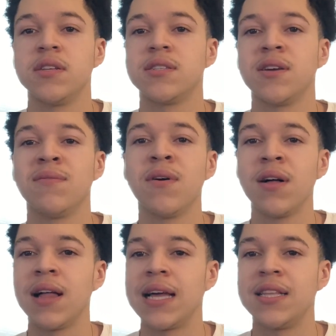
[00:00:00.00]
So
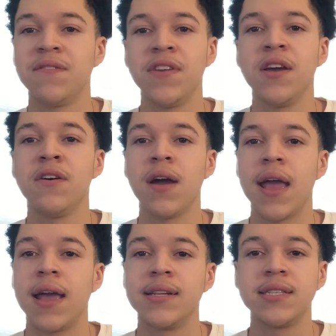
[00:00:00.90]
like this video
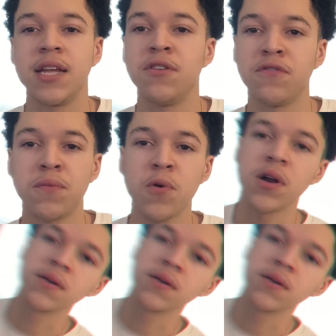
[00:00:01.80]
and stay tuned for more.